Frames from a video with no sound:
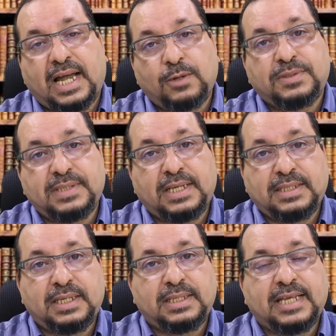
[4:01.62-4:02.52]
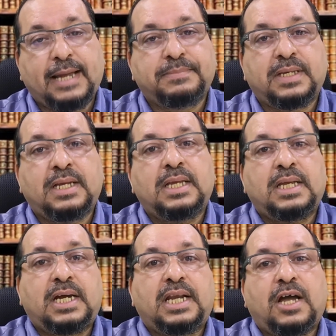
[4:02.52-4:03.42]
the outstanding debt
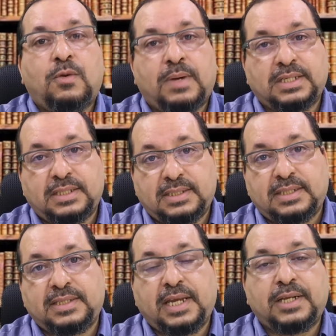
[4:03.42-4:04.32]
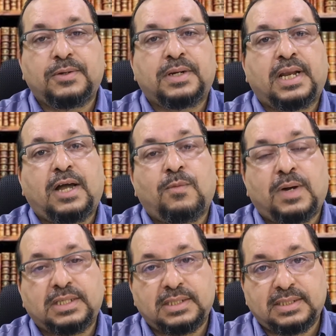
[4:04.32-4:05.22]
and how much is the tenure and how
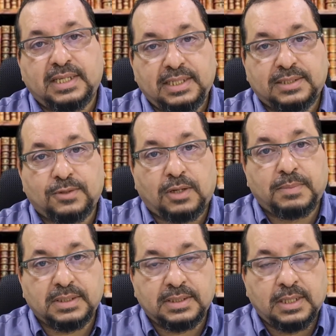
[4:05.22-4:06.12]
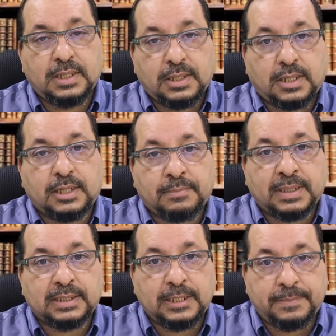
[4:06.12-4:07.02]
much is the installments on a
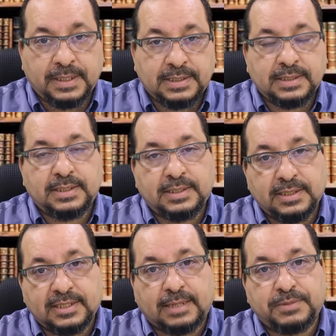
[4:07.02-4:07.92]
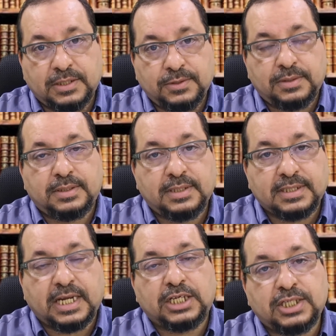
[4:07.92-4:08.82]
monthly basis. This is subject to the
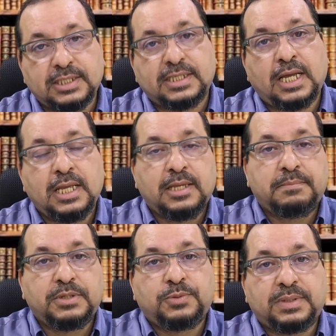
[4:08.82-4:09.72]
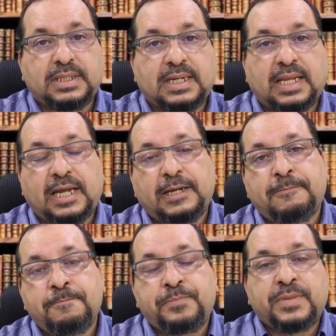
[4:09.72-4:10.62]
discussions between the
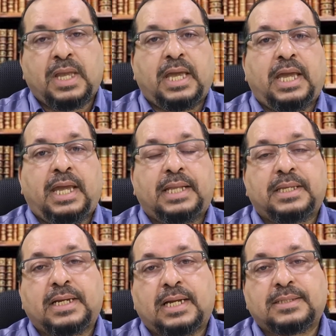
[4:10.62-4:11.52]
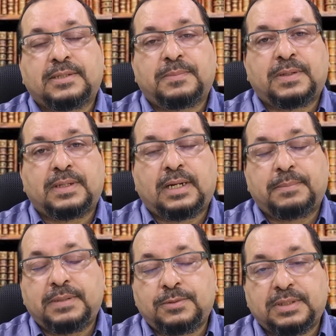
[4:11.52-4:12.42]
client and the
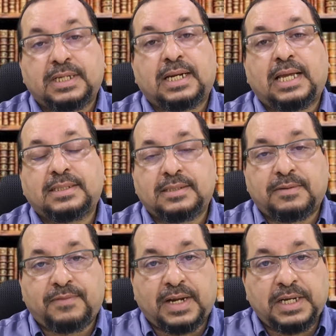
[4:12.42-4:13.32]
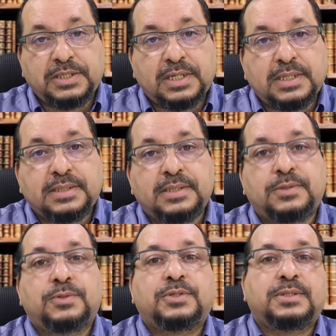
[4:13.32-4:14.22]
customer, between the clients and the financial
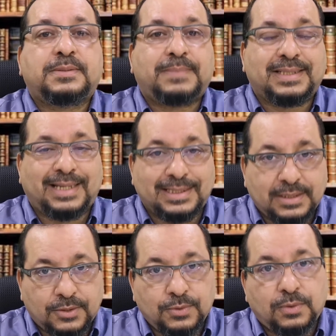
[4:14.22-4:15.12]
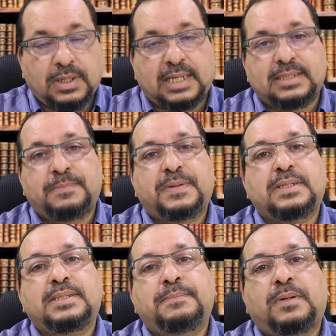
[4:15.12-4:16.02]
institutions, but as a rule, as a
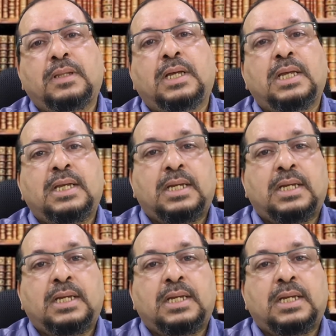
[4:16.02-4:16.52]
principle,